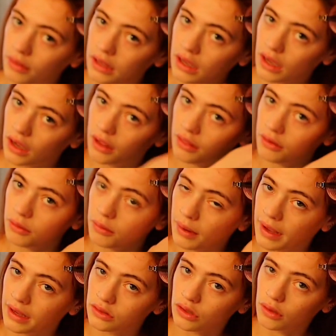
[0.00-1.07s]
the other
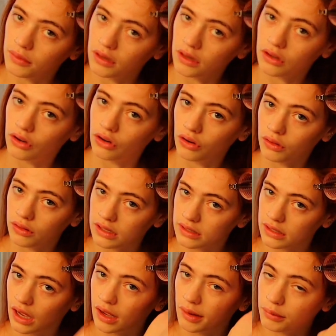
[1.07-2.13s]
way, so I'm gonna curl these
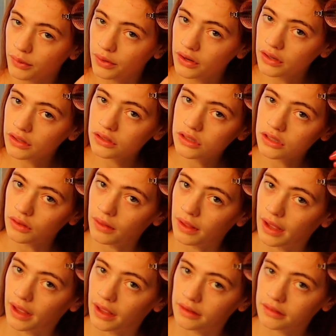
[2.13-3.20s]
upwards so
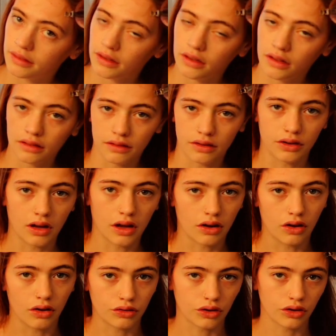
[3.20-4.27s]
that they're not
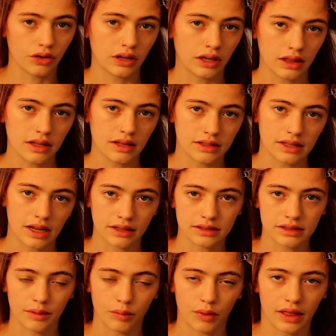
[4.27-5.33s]
all curling in the exact
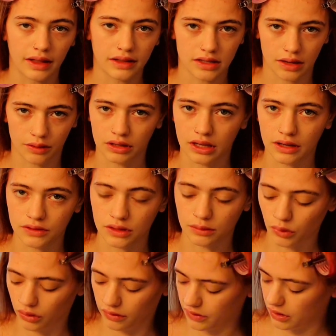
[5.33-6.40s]
same way. That's how it gives it
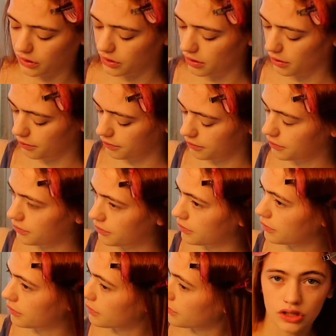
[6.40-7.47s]
more volume.
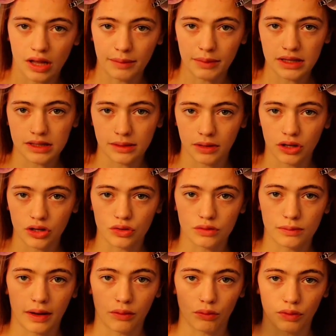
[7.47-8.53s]
So that means I'm gonna use
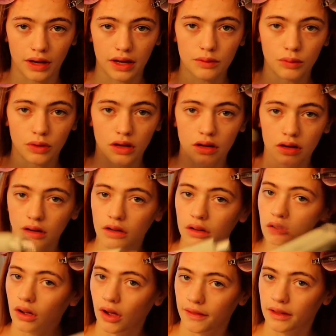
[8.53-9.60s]
my right one
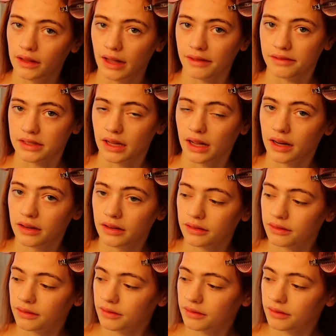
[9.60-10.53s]
on the left side.